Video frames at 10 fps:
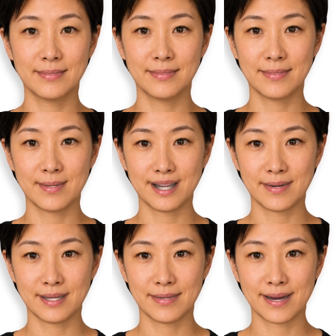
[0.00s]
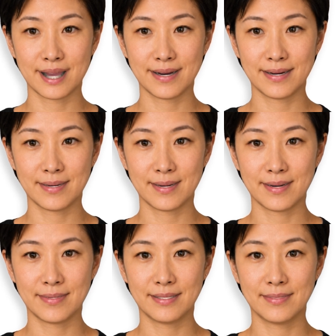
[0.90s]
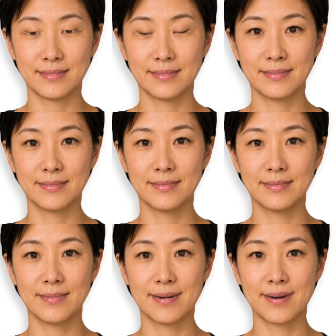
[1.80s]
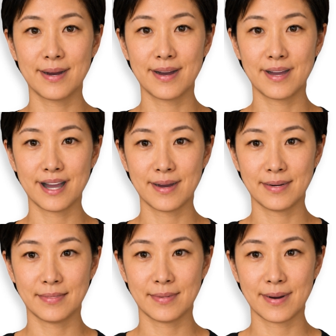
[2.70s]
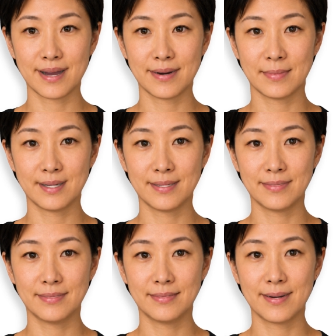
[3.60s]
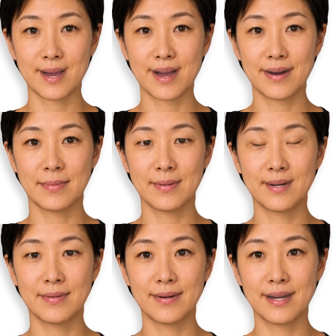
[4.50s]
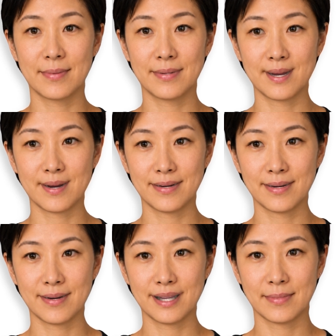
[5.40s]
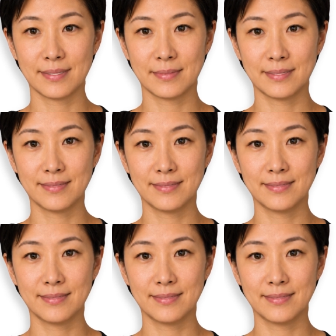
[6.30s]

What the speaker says: So we turned the idea around. Instead of adding people and computers, one computer becomes a whole design department.